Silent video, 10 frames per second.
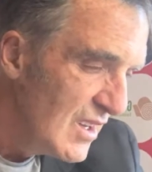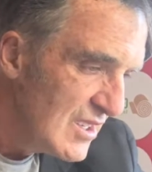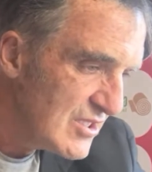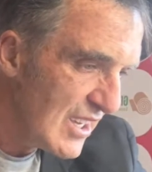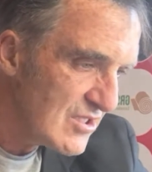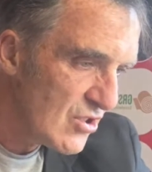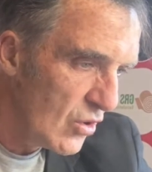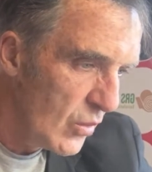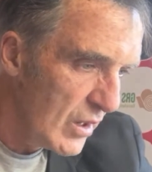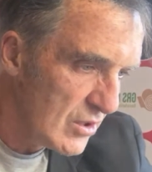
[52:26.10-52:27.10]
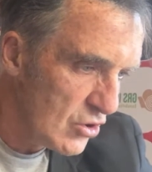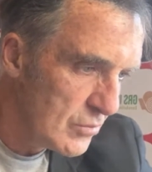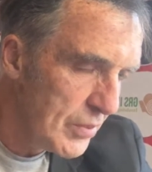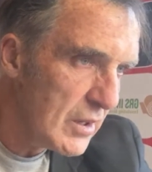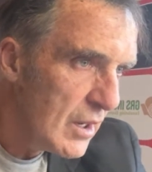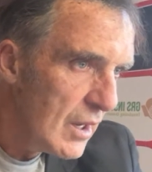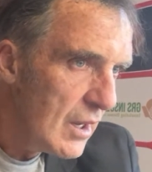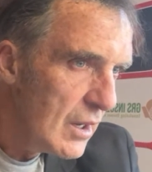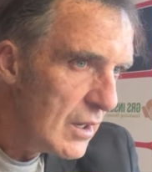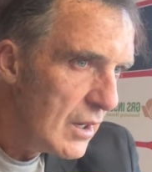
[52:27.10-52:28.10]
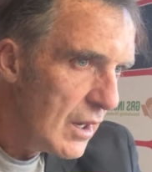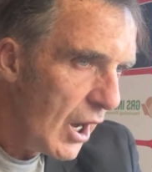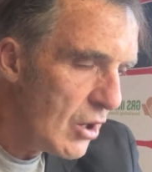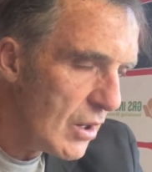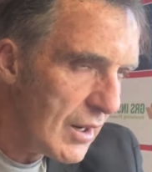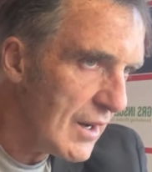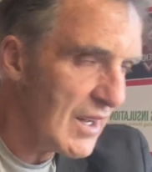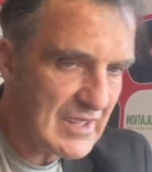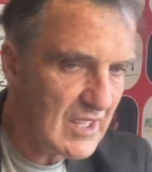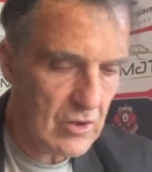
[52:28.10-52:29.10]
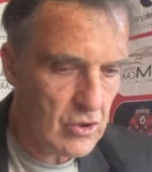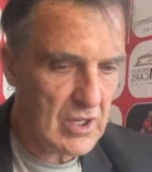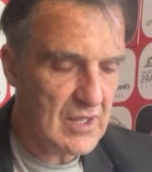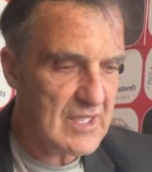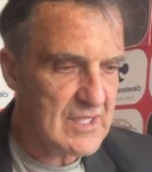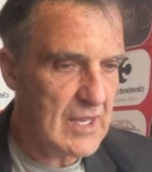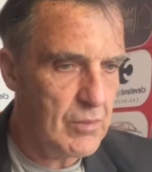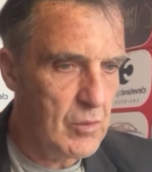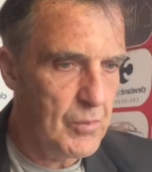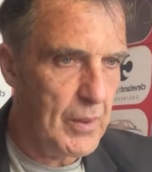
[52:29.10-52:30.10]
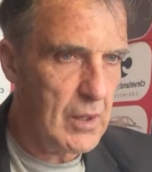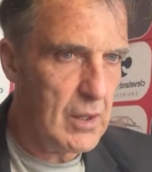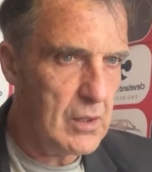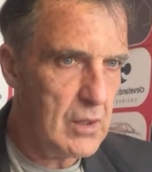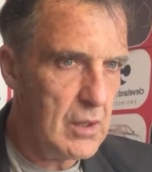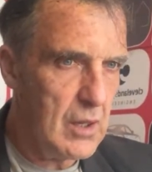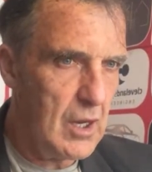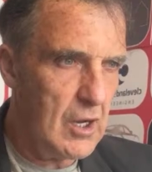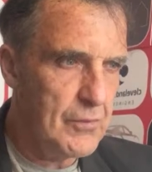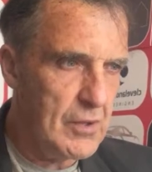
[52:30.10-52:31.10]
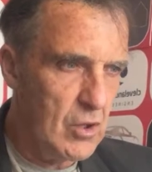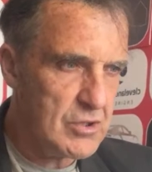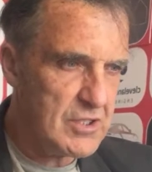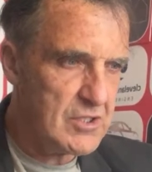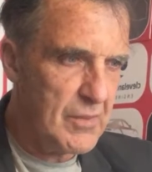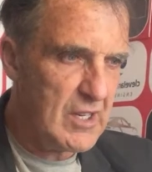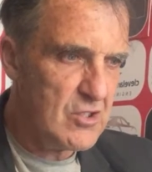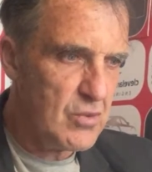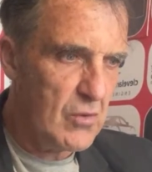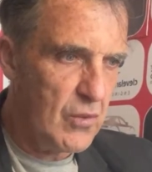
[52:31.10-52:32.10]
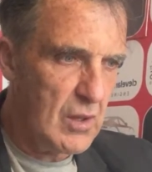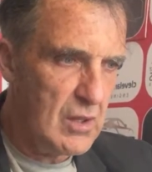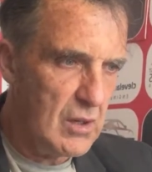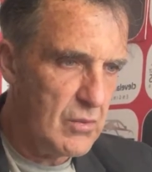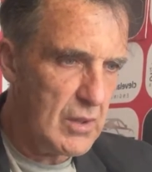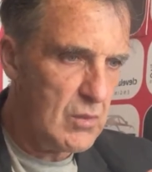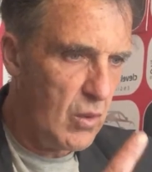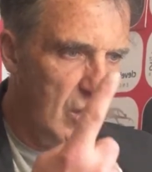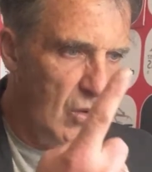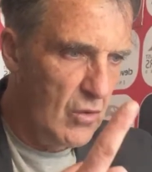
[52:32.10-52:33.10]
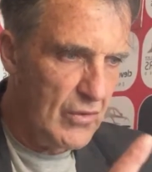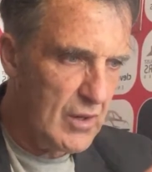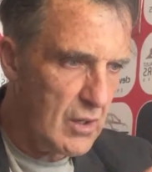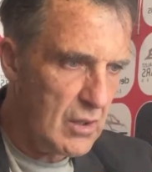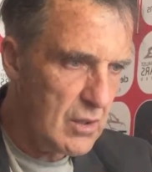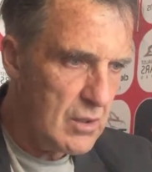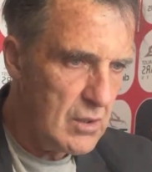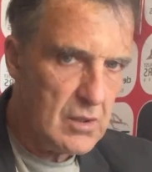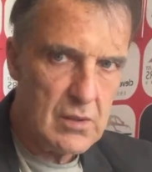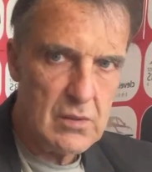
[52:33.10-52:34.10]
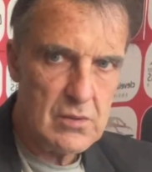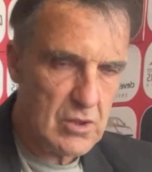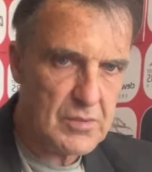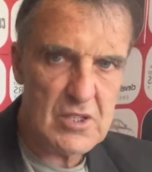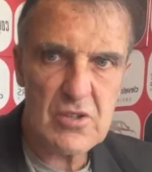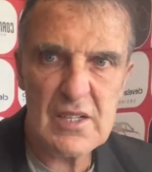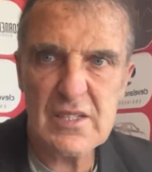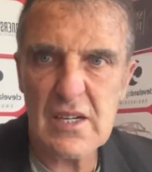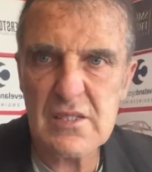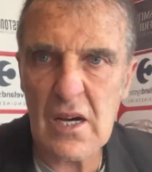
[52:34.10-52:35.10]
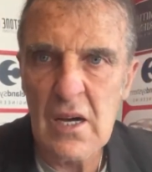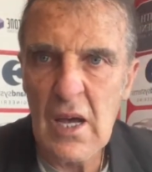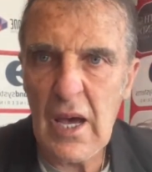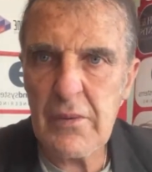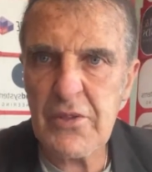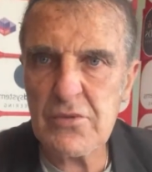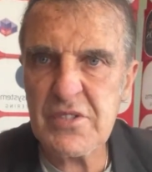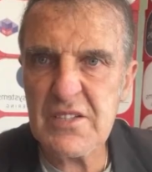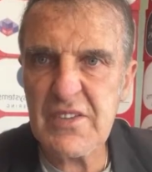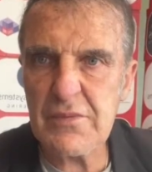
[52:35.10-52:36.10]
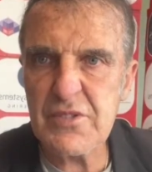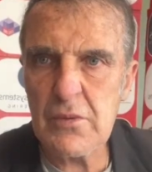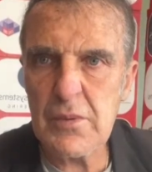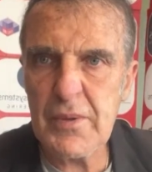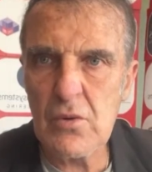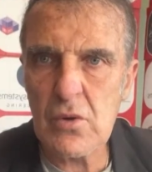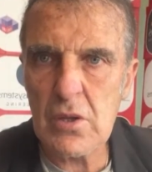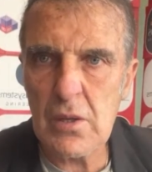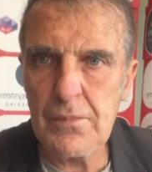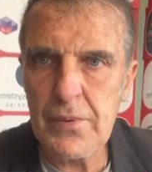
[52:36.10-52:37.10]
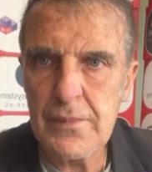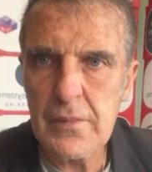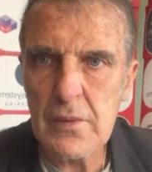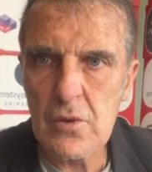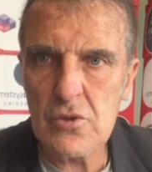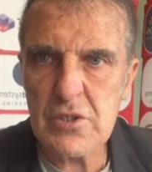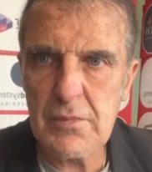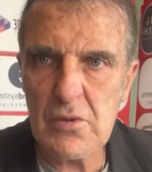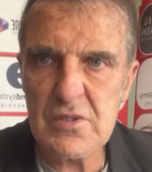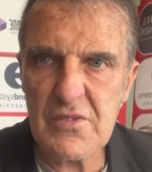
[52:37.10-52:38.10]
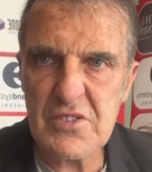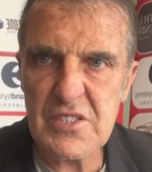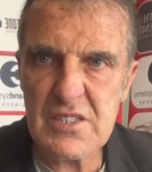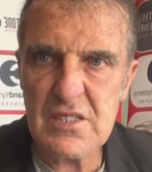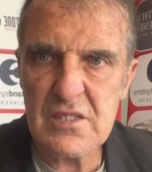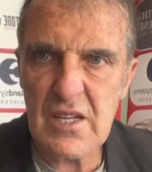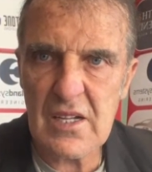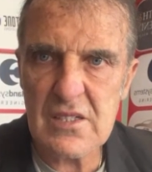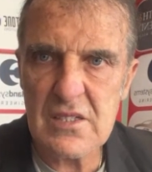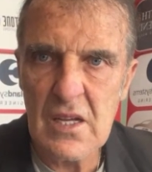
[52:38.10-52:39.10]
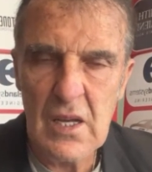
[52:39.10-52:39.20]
Stats are all well and good, but I didn't look at league table, but have we lost as many as we've won, or have we won over, or somebody try and tell us that. Without Steve Gibson, there would be no club. Losing millions every season, Darren.